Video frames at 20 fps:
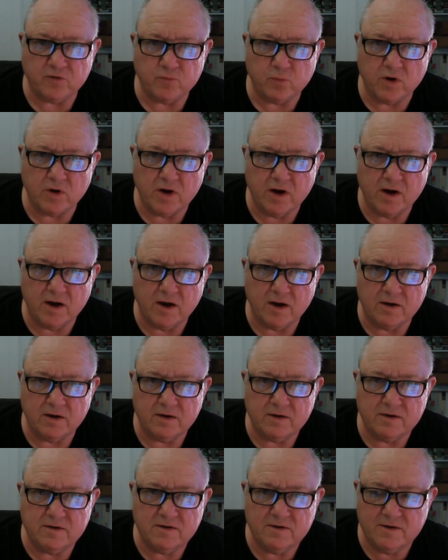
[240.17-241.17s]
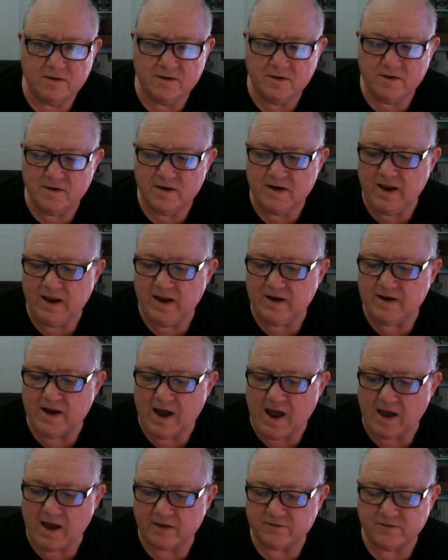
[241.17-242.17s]
we're going to need to
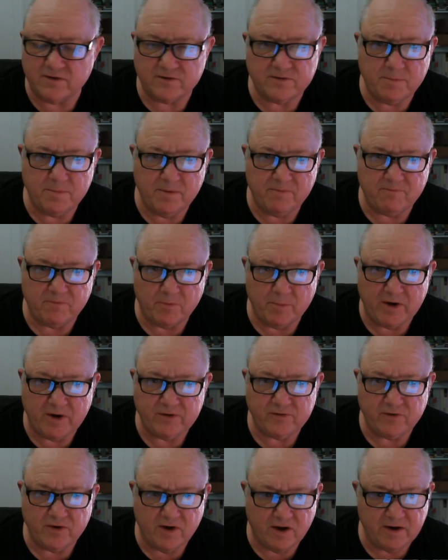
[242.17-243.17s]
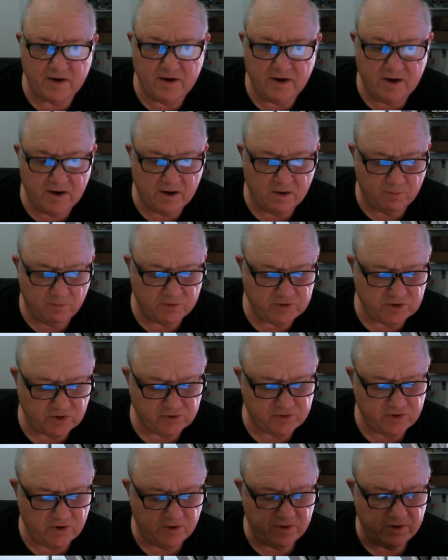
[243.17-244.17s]
access some information on here, which I'll
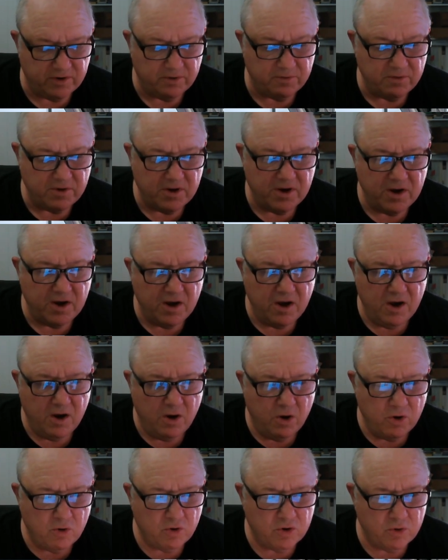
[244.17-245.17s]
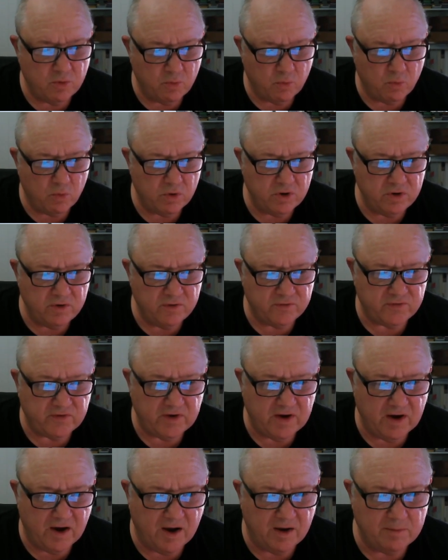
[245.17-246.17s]
show you. You
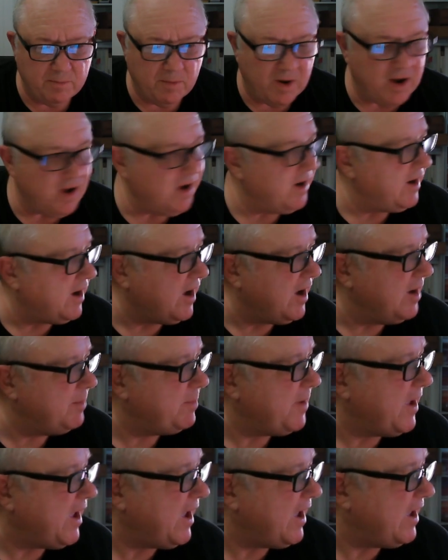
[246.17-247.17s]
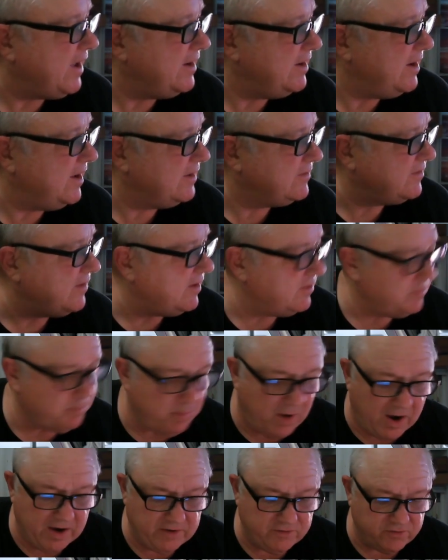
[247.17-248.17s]
see on my iPad, it says
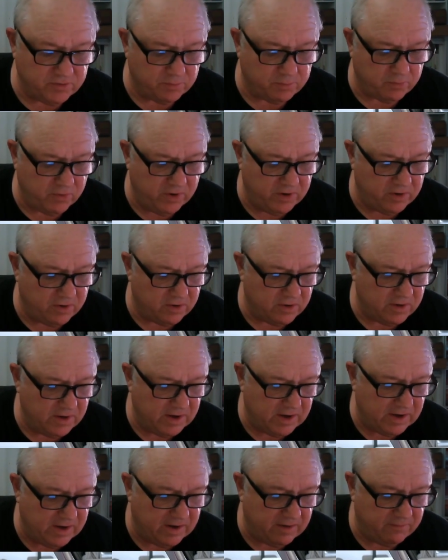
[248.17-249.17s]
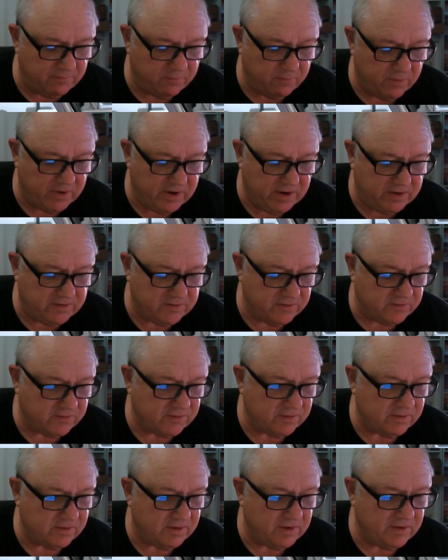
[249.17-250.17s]
bind your printer. And if we just
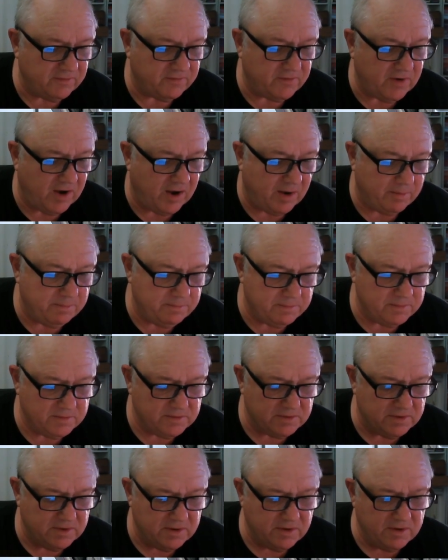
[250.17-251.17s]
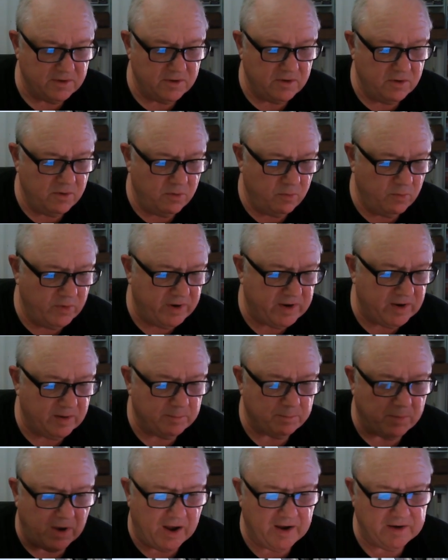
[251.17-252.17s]
lift up, we can
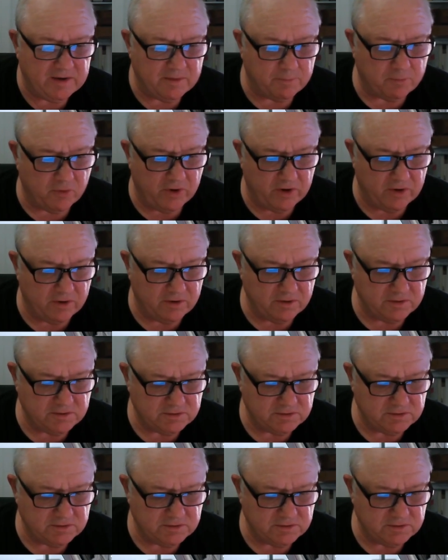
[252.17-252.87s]
bind your printer.